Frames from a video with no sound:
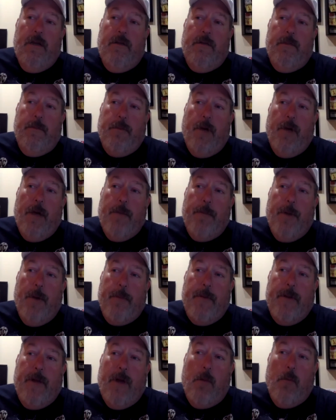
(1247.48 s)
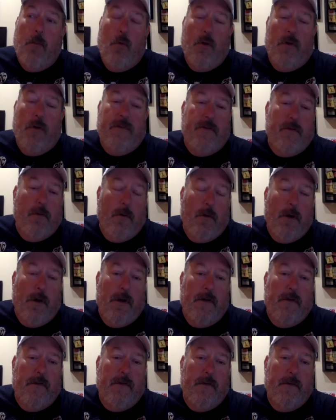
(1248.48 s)
probably pumping out more
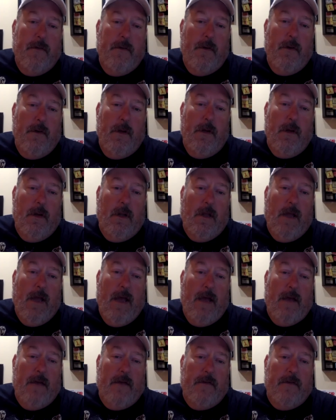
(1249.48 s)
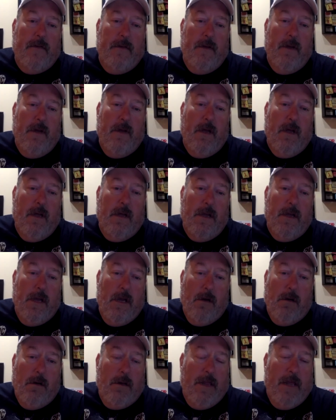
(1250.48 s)
stories in the last
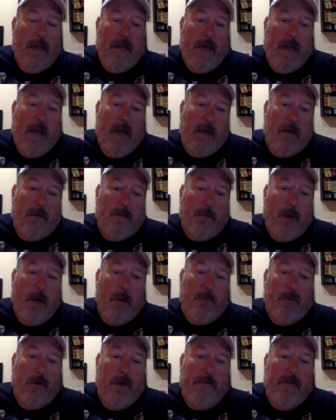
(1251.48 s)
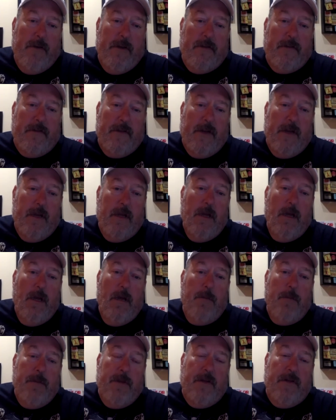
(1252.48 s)
year than he has probably previously,
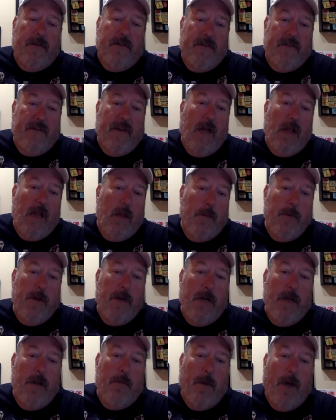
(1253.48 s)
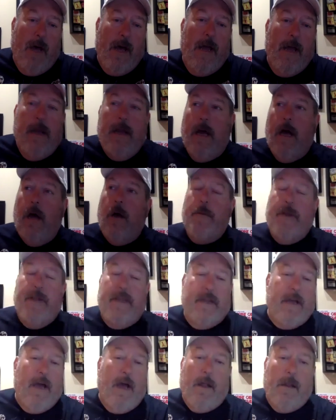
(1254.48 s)
because he's not limited by how many
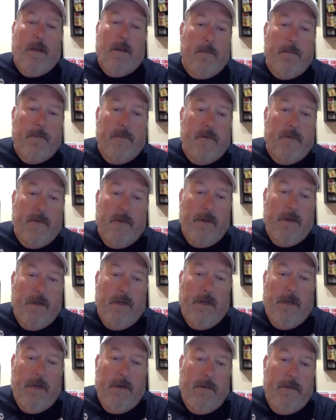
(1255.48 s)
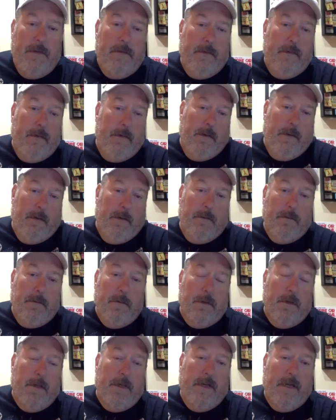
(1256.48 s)
columns they're
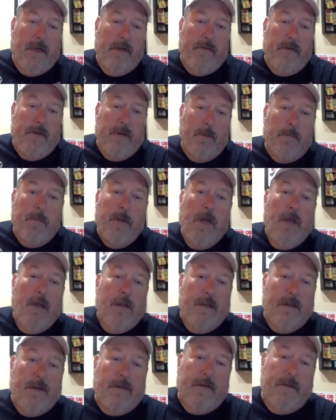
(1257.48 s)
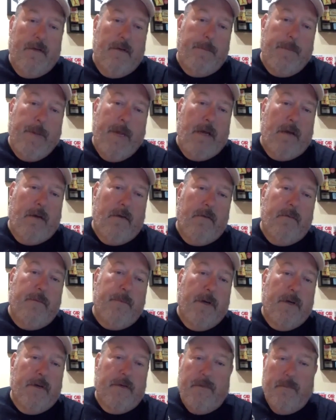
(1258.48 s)
going to give him next to the Packers,
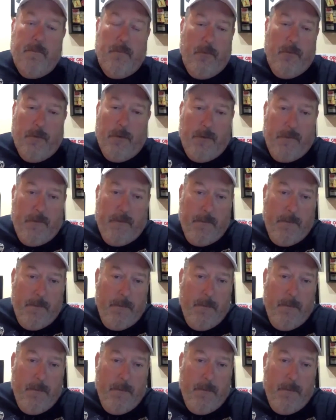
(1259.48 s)
Bucks, and Brewers.